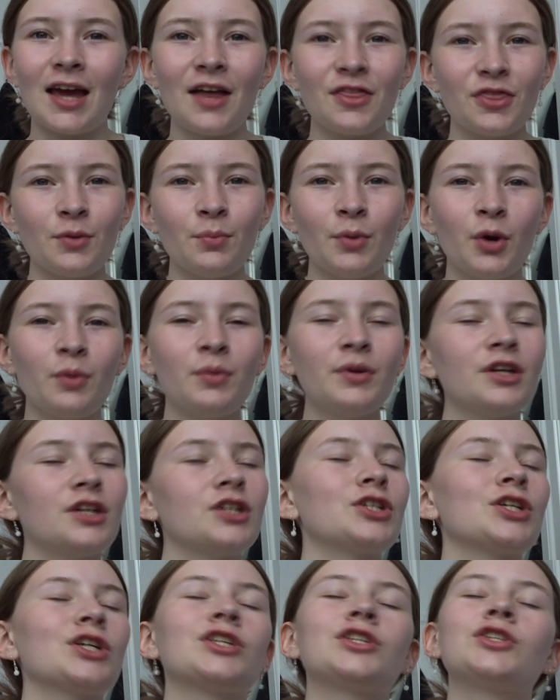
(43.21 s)
at the moment and
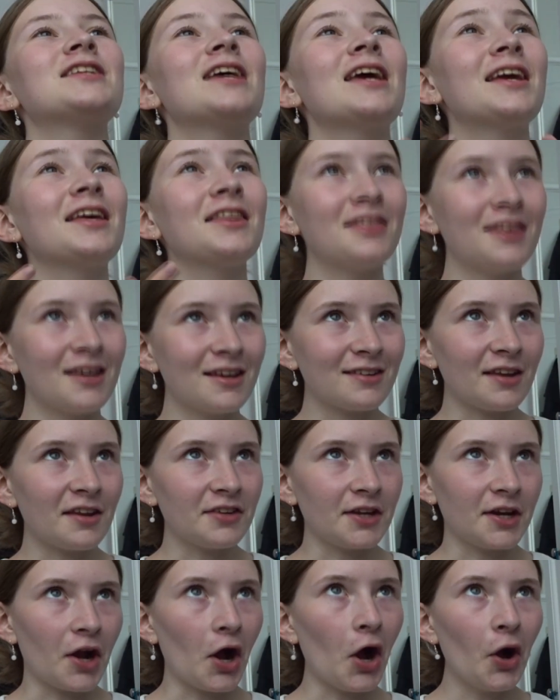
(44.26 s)
just taking things as
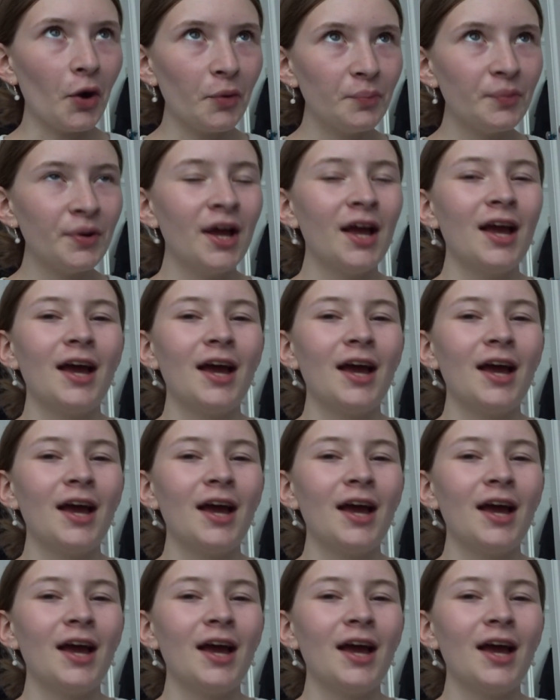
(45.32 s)
they come,